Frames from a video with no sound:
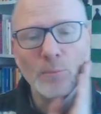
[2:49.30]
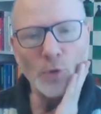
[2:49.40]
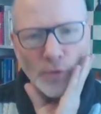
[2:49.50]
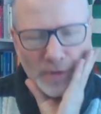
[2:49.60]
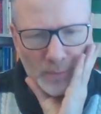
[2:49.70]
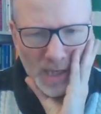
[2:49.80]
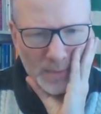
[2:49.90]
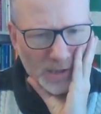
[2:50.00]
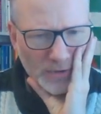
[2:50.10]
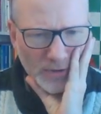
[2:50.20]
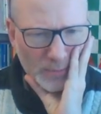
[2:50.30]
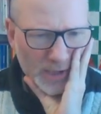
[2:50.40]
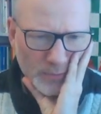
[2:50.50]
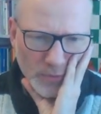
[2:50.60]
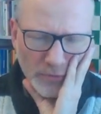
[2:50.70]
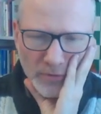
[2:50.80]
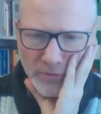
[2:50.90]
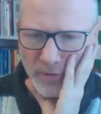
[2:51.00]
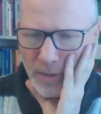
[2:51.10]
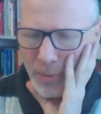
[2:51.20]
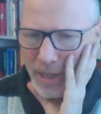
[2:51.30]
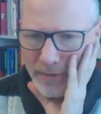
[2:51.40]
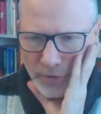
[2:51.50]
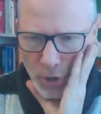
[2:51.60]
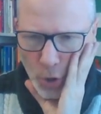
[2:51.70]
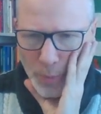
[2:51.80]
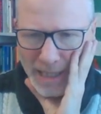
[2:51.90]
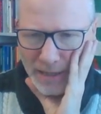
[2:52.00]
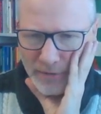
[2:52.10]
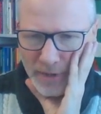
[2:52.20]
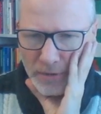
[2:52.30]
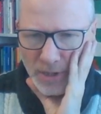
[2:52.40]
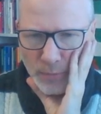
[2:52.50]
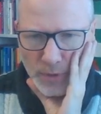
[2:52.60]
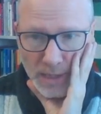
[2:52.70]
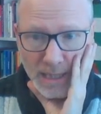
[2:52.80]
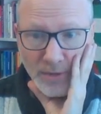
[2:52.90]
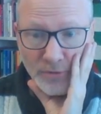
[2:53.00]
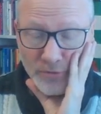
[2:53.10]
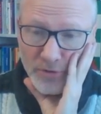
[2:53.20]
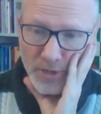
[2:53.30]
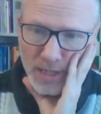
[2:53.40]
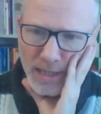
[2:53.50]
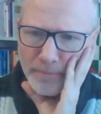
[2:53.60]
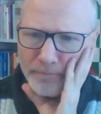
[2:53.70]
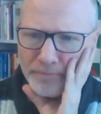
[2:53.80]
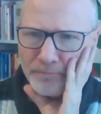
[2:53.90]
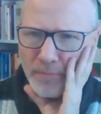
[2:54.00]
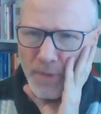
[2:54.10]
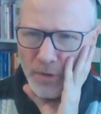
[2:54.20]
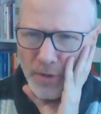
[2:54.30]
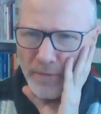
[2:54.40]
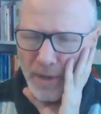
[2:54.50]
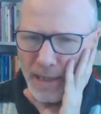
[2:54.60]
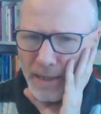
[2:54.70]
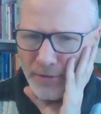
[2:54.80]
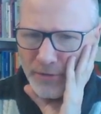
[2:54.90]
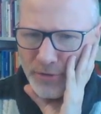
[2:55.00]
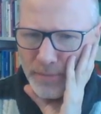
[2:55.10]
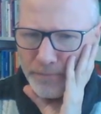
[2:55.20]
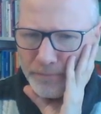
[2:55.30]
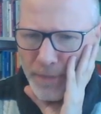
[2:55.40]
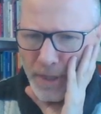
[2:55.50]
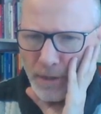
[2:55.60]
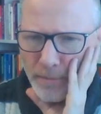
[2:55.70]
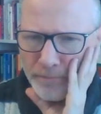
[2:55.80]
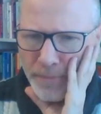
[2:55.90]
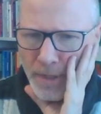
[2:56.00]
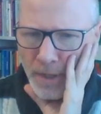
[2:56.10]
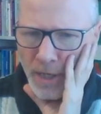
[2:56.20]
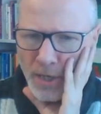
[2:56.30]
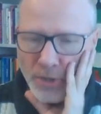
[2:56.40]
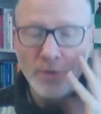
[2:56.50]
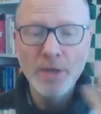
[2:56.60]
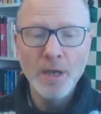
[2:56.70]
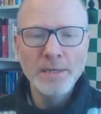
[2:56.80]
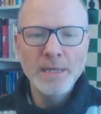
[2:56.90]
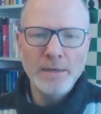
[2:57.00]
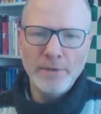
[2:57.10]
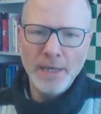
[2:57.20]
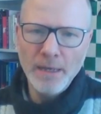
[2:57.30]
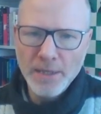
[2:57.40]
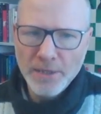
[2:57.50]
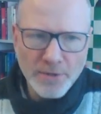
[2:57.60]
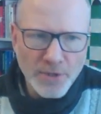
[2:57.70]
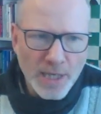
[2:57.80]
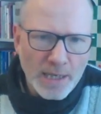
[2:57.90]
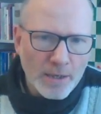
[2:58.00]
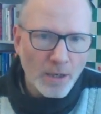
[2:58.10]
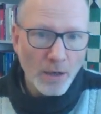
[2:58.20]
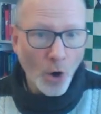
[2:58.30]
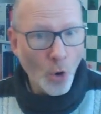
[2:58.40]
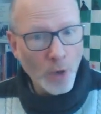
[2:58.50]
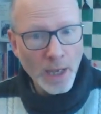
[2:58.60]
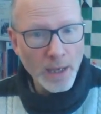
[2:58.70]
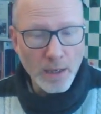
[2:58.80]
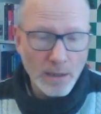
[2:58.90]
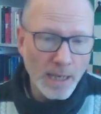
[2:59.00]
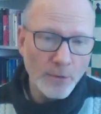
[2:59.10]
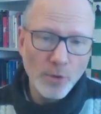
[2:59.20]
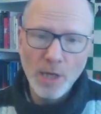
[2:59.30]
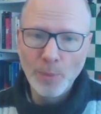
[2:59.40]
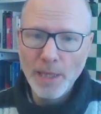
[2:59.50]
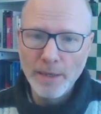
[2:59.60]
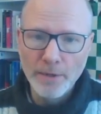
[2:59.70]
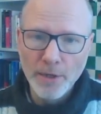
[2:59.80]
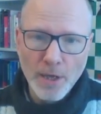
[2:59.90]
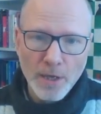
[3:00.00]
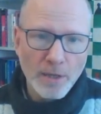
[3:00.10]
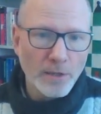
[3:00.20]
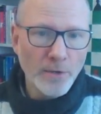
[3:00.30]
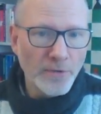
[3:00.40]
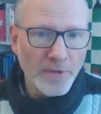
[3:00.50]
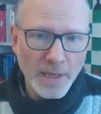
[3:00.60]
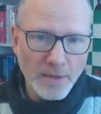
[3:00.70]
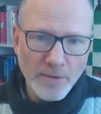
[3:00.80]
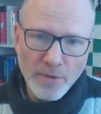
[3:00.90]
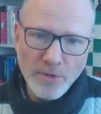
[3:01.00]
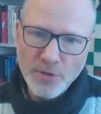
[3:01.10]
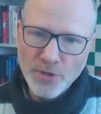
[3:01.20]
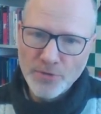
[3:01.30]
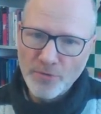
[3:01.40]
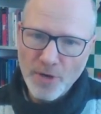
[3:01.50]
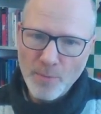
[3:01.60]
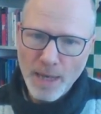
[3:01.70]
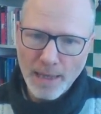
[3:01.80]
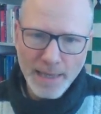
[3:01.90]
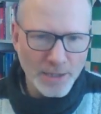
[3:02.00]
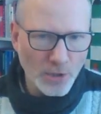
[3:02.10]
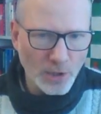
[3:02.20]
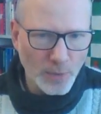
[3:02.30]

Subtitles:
move and maybe not the best move to try and play for an opening advantage, but interesting nonetheless. Yeah. So the idea here is to say, okay, Caro-Kann player, you think you can destroy my classical